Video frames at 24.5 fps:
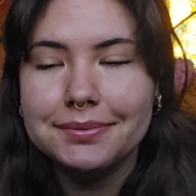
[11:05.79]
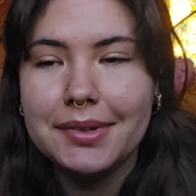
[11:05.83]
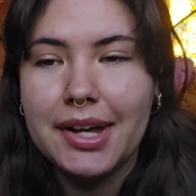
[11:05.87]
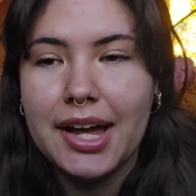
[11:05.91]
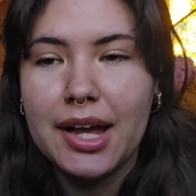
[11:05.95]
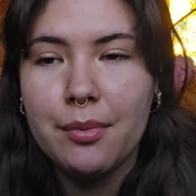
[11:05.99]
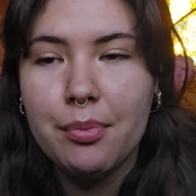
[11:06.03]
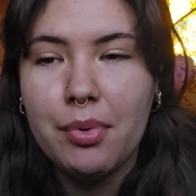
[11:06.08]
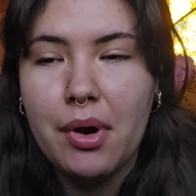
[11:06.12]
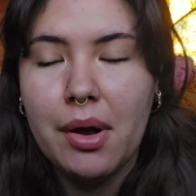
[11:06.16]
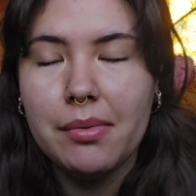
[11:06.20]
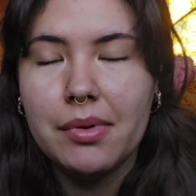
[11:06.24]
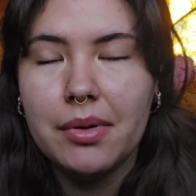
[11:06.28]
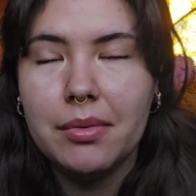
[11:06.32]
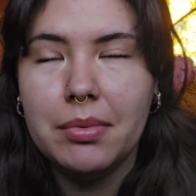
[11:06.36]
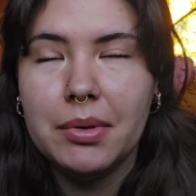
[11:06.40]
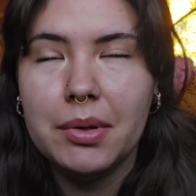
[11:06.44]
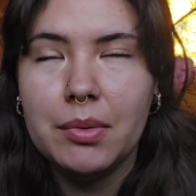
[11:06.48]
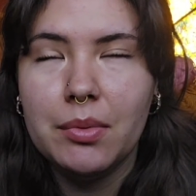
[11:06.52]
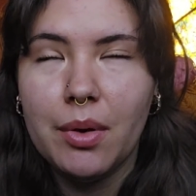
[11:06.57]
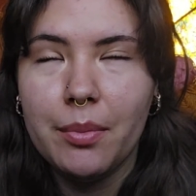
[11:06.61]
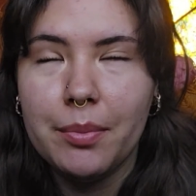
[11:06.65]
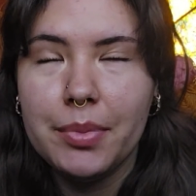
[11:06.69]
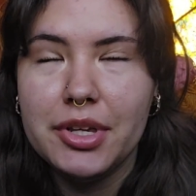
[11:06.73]
I probably
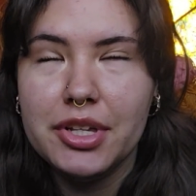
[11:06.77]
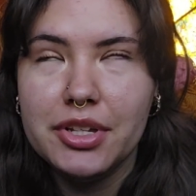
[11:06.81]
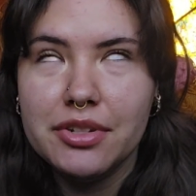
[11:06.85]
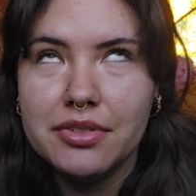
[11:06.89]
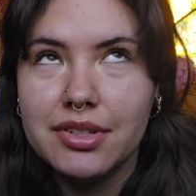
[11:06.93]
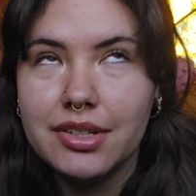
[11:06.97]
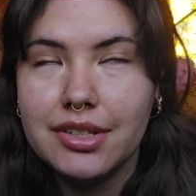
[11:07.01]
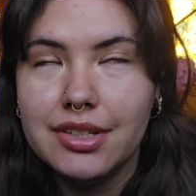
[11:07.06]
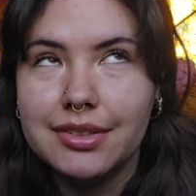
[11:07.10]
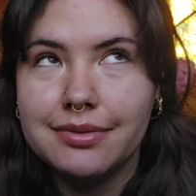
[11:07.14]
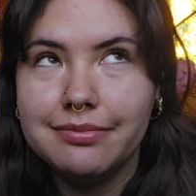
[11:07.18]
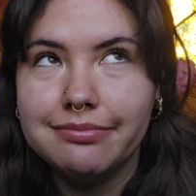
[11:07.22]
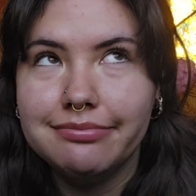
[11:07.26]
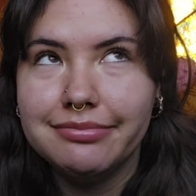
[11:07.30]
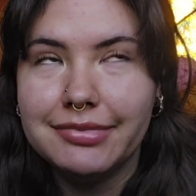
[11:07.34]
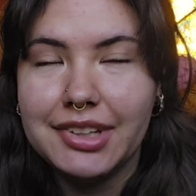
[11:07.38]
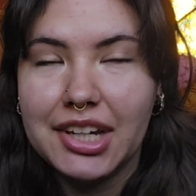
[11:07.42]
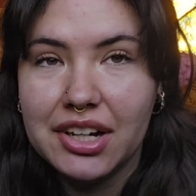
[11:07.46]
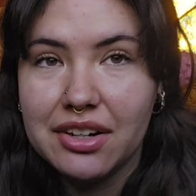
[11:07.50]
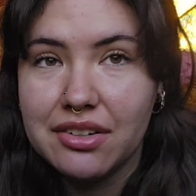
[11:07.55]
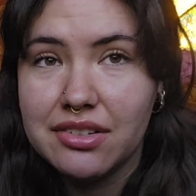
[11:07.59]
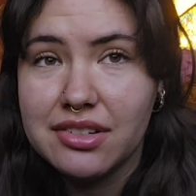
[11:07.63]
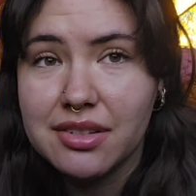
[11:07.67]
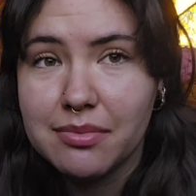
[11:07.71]
won't be using
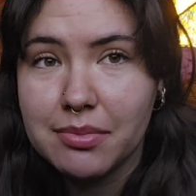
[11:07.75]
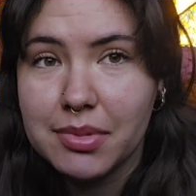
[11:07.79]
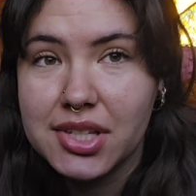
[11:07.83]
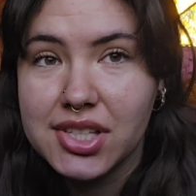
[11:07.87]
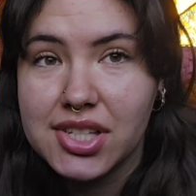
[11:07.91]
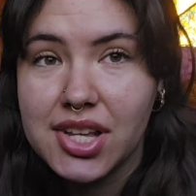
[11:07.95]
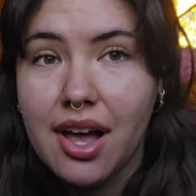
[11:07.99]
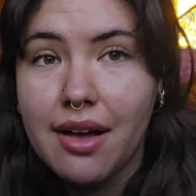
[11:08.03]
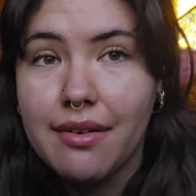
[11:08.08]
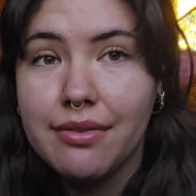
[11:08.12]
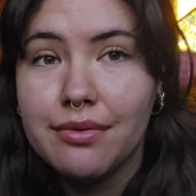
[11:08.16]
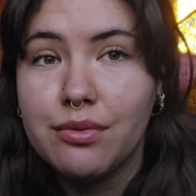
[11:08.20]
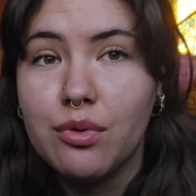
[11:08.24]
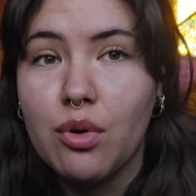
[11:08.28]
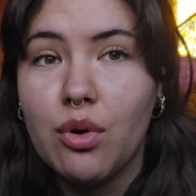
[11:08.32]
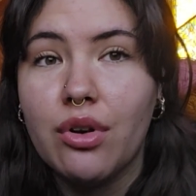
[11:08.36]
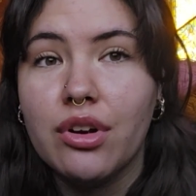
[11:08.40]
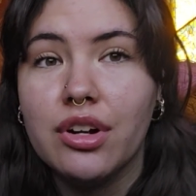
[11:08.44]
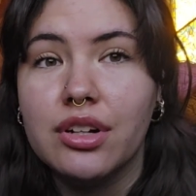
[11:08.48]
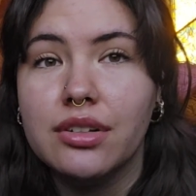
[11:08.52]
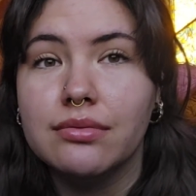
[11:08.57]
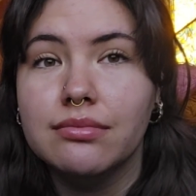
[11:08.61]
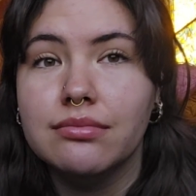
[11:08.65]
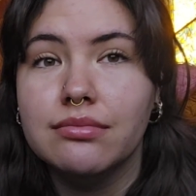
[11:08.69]
Karen Simply Soft
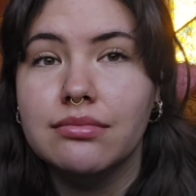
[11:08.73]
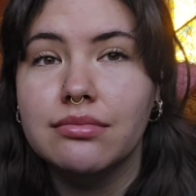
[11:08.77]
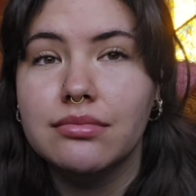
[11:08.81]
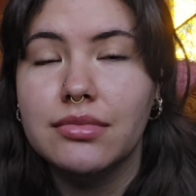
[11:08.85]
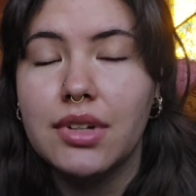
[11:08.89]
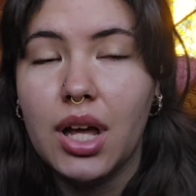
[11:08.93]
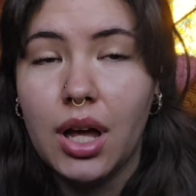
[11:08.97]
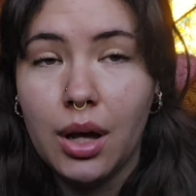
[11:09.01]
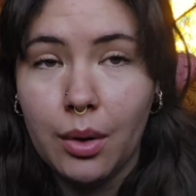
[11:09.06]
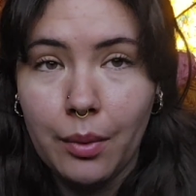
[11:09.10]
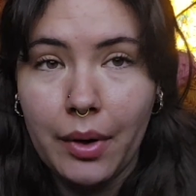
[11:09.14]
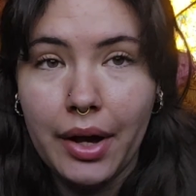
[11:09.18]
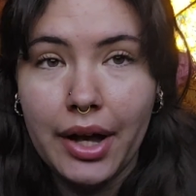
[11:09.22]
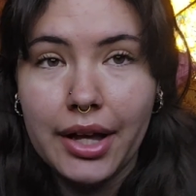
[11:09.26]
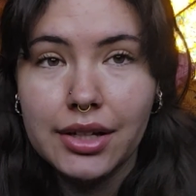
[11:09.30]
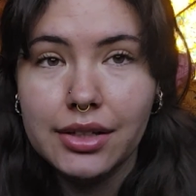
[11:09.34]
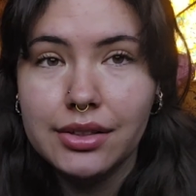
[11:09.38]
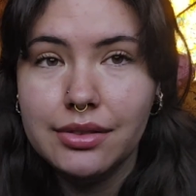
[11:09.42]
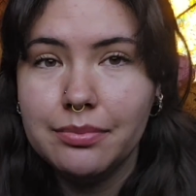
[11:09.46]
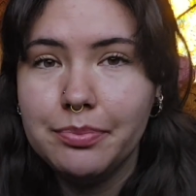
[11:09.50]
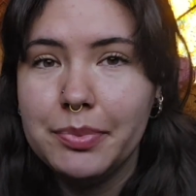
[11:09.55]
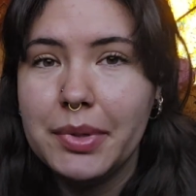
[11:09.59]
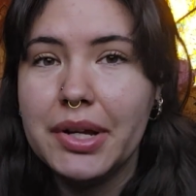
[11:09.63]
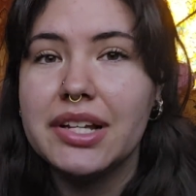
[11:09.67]
for a
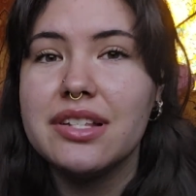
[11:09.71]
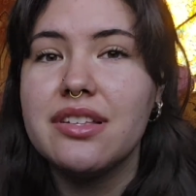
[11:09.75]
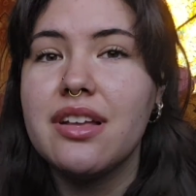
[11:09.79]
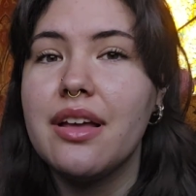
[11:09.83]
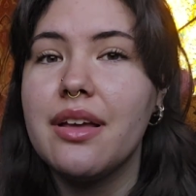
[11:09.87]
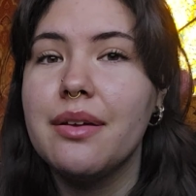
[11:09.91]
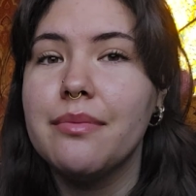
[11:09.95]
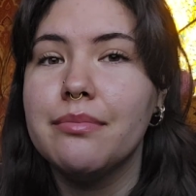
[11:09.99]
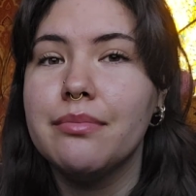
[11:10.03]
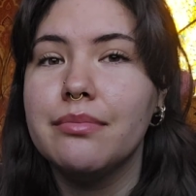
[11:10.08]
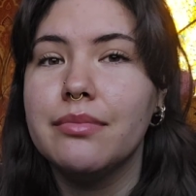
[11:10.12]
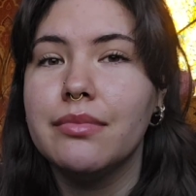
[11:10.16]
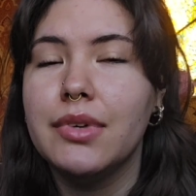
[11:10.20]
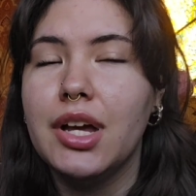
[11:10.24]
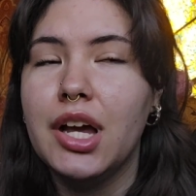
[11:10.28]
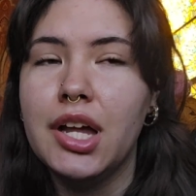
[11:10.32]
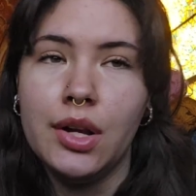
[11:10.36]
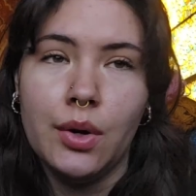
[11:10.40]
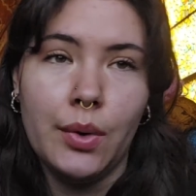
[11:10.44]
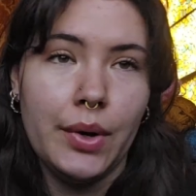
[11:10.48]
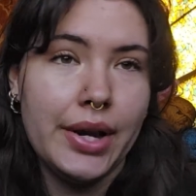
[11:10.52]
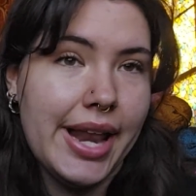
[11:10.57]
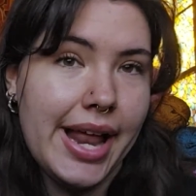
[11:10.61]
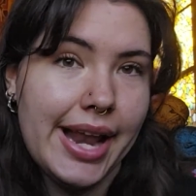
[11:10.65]
while because I'm
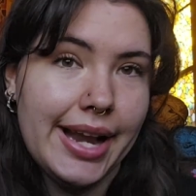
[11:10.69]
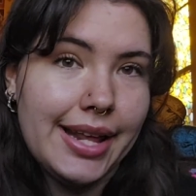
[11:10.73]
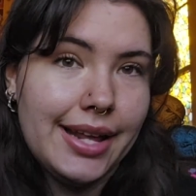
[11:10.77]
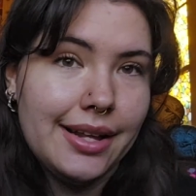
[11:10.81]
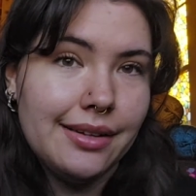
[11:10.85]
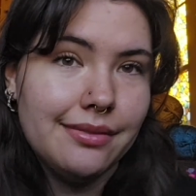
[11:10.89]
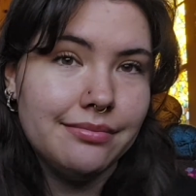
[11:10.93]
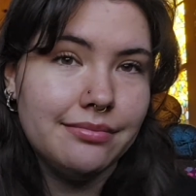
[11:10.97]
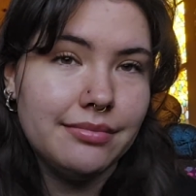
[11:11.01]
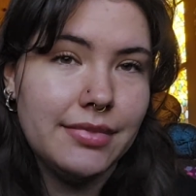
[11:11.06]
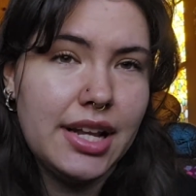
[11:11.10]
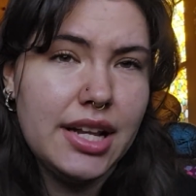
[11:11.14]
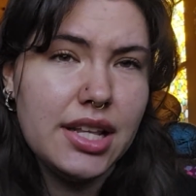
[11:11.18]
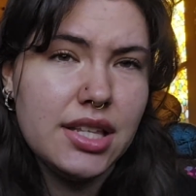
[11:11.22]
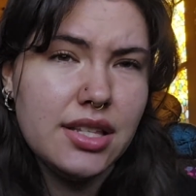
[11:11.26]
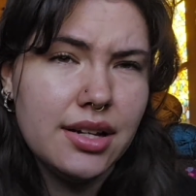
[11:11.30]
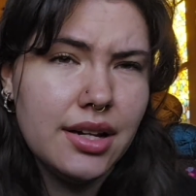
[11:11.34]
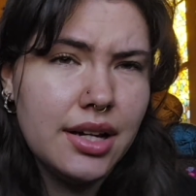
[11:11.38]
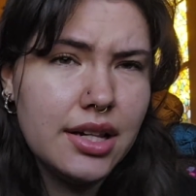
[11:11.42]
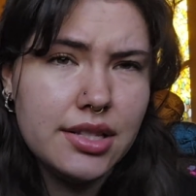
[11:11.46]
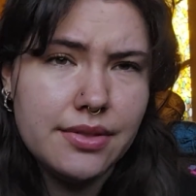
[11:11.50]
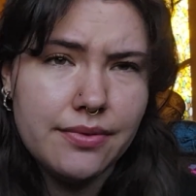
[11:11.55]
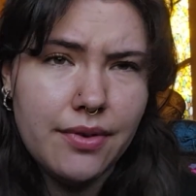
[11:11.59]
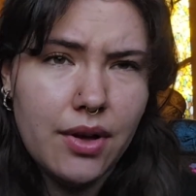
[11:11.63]
annoyed at it. And it's
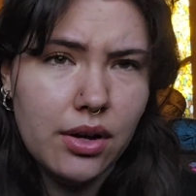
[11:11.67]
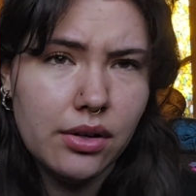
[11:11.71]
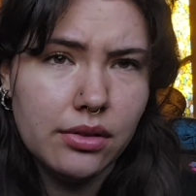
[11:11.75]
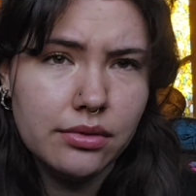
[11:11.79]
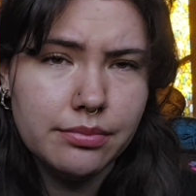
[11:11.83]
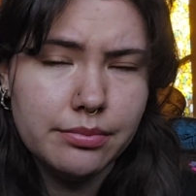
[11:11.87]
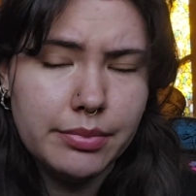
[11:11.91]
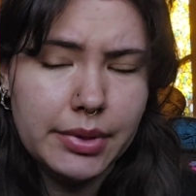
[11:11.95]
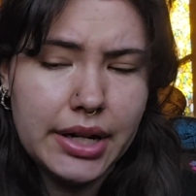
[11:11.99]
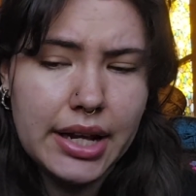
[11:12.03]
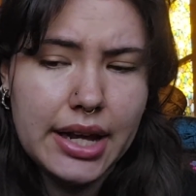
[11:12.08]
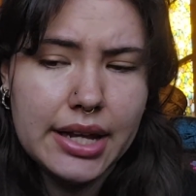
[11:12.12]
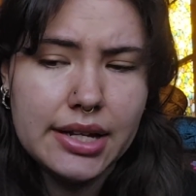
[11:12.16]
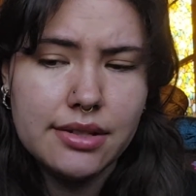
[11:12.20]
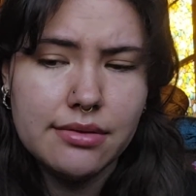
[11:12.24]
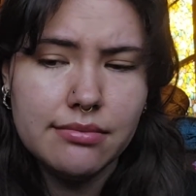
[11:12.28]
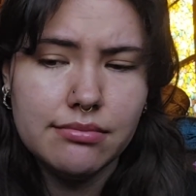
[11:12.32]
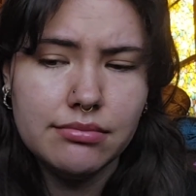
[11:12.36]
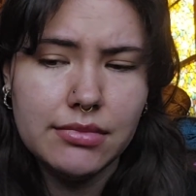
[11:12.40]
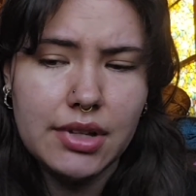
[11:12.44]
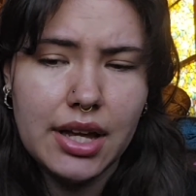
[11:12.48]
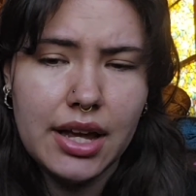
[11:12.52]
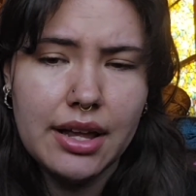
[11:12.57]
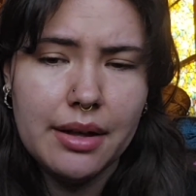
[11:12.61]
not its fault, but I
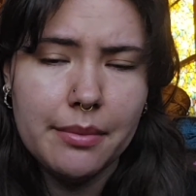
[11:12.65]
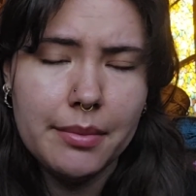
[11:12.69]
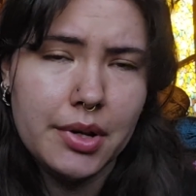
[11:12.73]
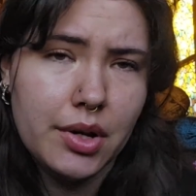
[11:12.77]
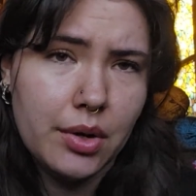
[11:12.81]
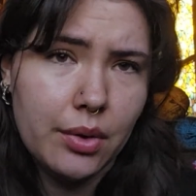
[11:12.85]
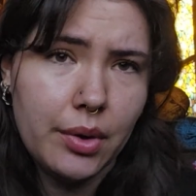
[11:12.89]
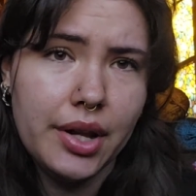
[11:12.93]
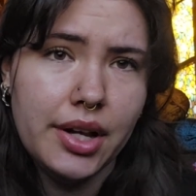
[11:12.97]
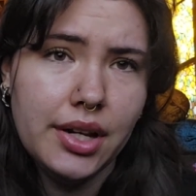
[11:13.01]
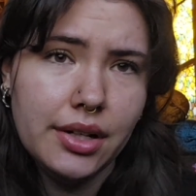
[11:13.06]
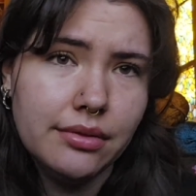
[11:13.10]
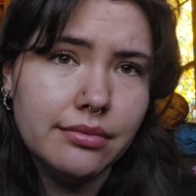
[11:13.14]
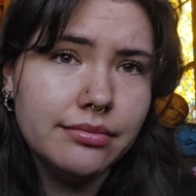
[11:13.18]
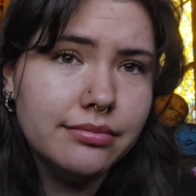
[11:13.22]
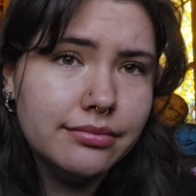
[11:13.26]
am annoyed.